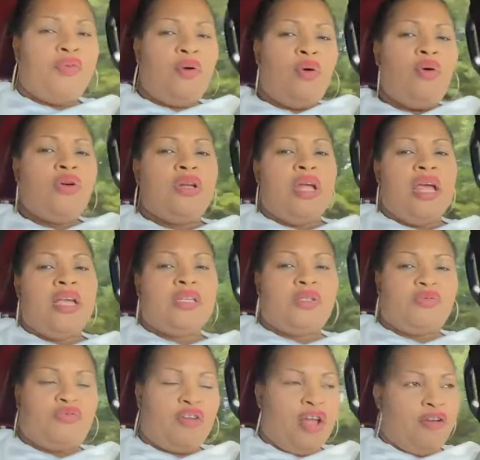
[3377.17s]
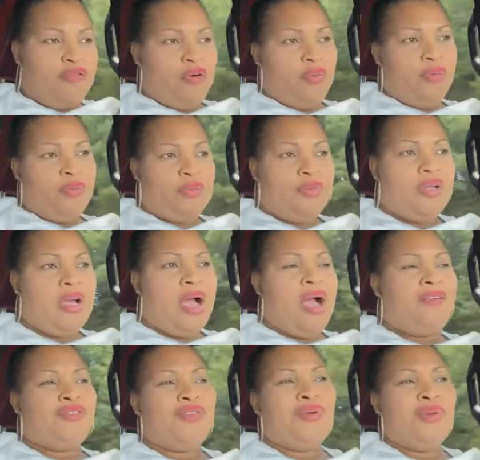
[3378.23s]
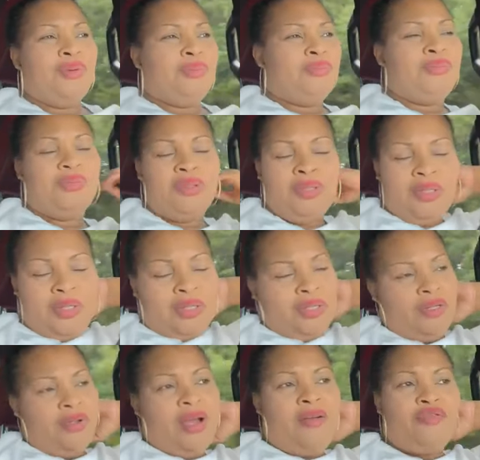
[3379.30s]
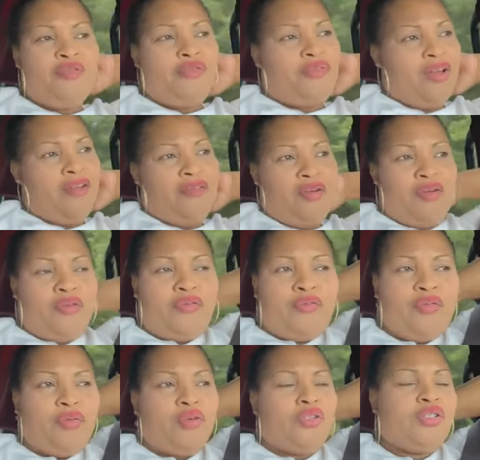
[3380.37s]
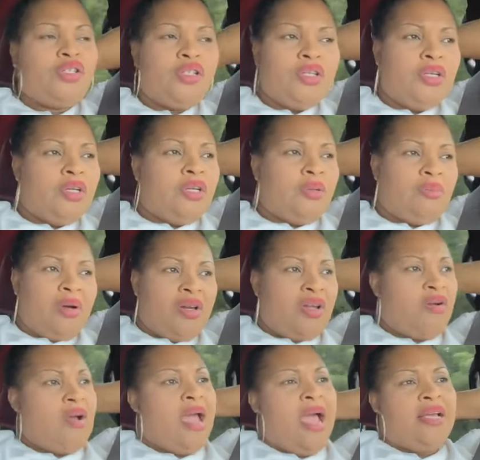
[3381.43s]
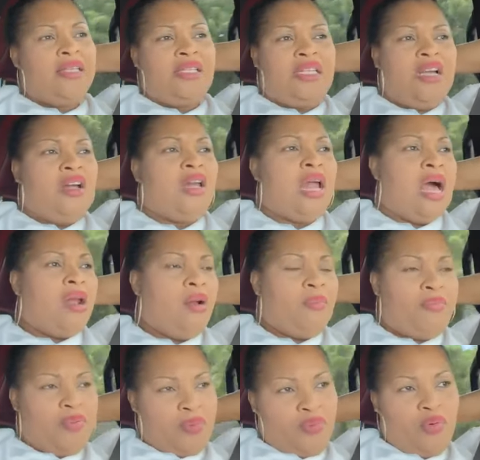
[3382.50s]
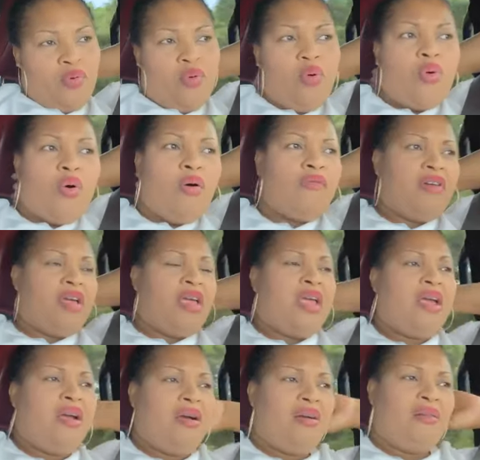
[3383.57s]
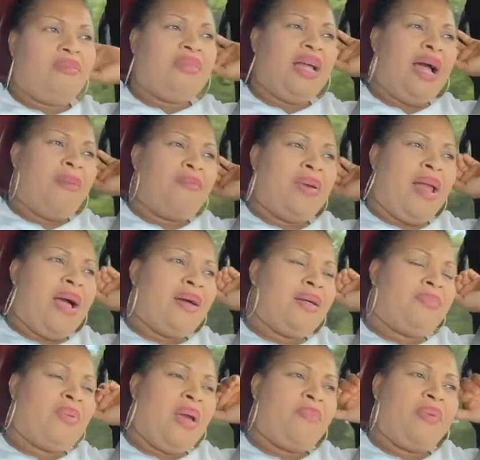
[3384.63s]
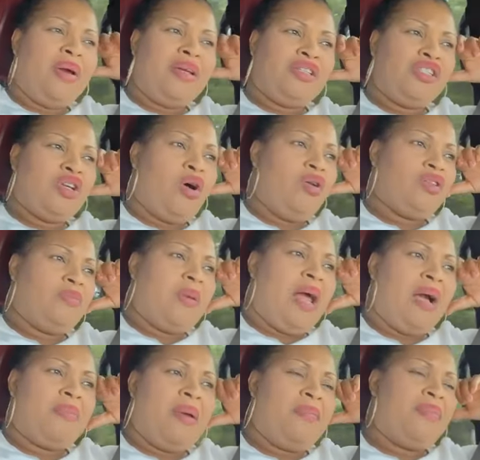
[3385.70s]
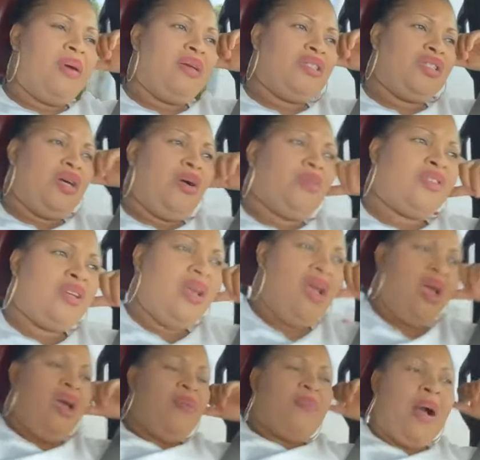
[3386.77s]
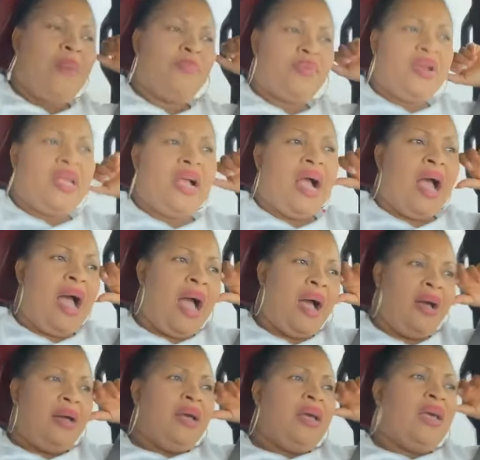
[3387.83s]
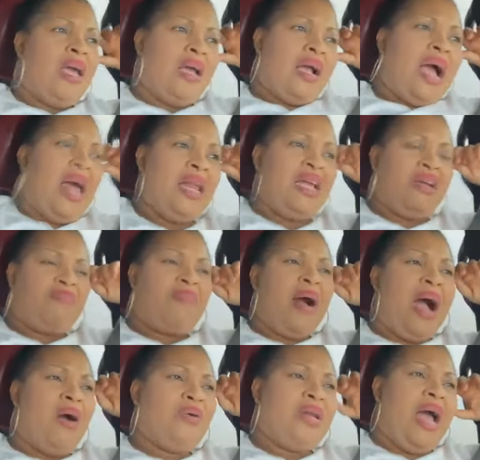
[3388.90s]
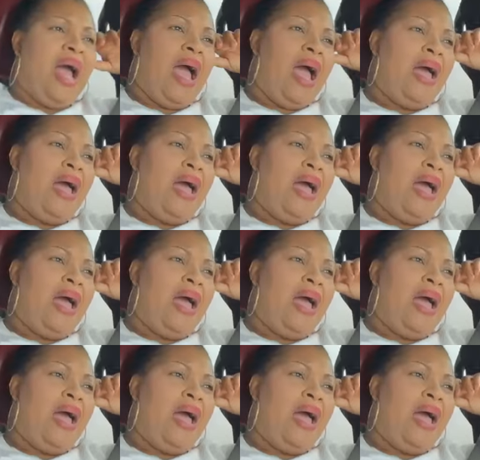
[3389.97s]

food is flavor. You have to flavor your food. But the way I see a lot of people cook over here, that black pepper and salt, paprika, garlic powder.